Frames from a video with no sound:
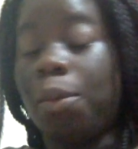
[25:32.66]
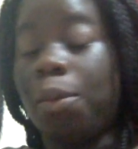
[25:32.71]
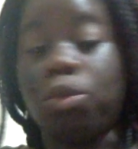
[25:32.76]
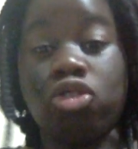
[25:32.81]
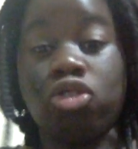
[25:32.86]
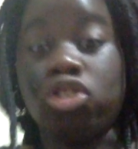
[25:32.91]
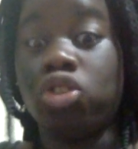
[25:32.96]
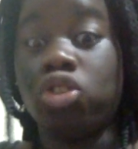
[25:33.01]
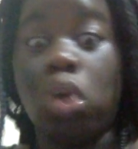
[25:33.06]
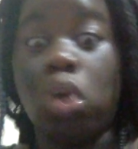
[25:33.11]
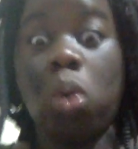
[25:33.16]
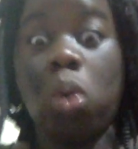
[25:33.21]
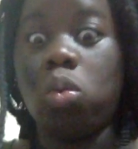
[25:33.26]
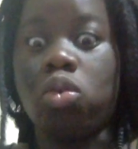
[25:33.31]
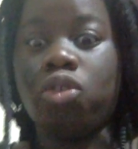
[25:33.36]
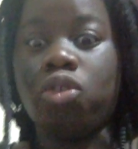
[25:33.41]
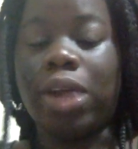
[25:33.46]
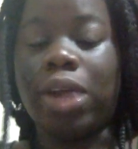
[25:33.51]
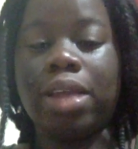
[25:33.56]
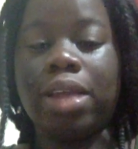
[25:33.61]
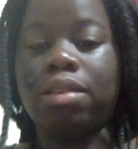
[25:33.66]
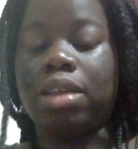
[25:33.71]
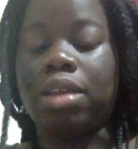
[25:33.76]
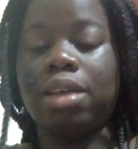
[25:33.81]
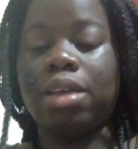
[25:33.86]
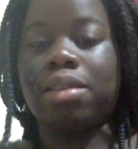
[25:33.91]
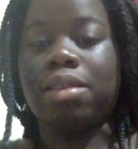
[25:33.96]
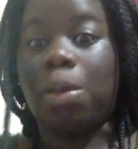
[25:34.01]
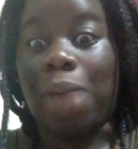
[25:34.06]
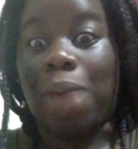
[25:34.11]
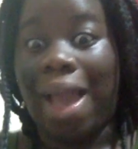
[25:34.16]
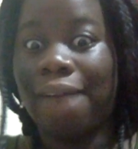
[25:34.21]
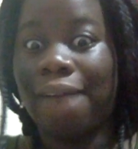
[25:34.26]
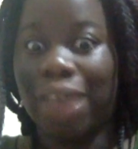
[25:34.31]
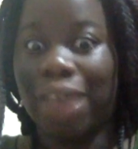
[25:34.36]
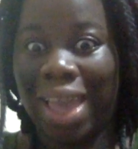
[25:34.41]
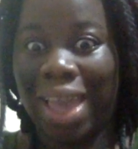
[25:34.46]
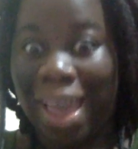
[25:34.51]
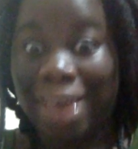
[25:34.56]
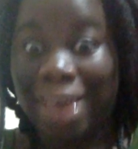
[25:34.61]
just go crazy, because I would
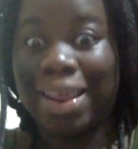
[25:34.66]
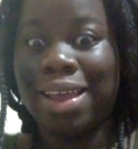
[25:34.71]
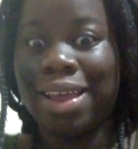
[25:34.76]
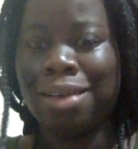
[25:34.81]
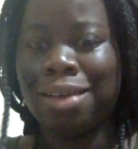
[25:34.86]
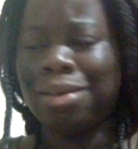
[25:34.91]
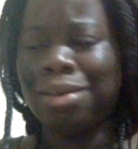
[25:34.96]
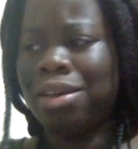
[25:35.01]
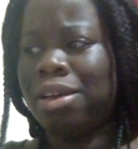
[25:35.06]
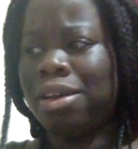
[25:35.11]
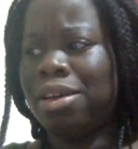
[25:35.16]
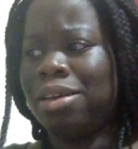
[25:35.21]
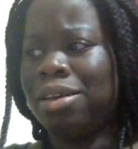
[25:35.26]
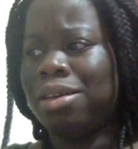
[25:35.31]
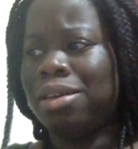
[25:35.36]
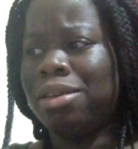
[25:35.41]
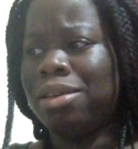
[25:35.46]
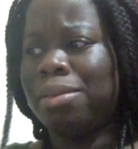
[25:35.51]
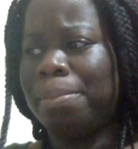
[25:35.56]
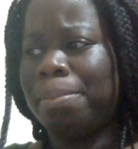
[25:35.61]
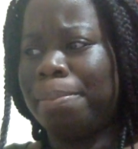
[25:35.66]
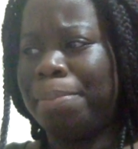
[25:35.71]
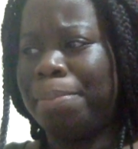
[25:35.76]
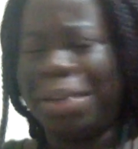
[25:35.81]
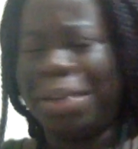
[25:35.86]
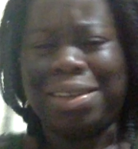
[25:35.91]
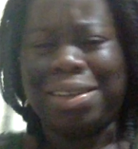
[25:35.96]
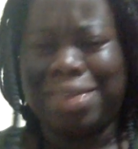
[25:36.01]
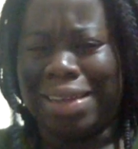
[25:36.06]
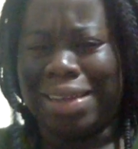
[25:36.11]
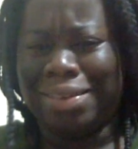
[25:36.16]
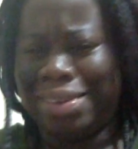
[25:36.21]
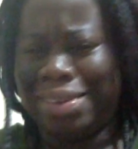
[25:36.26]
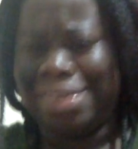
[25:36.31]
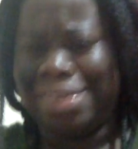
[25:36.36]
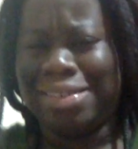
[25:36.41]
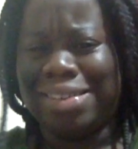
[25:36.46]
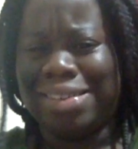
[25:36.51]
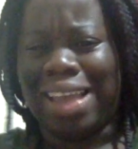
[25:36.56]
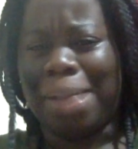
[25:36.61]
have a headache because I
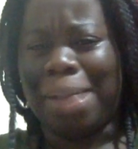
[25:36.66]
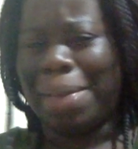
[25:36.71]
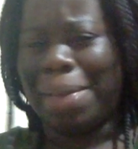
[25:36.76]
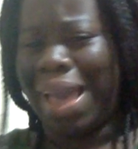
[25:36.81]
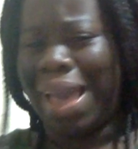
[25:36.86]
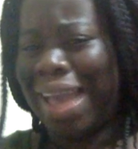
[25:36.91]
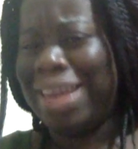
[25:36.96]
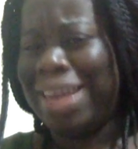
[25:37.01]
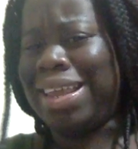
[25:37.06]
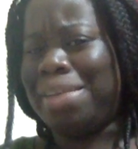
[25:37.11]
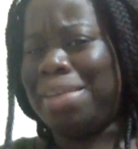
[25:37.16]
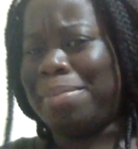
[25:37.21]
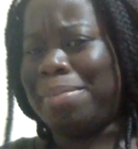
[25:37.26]
didn't take my headache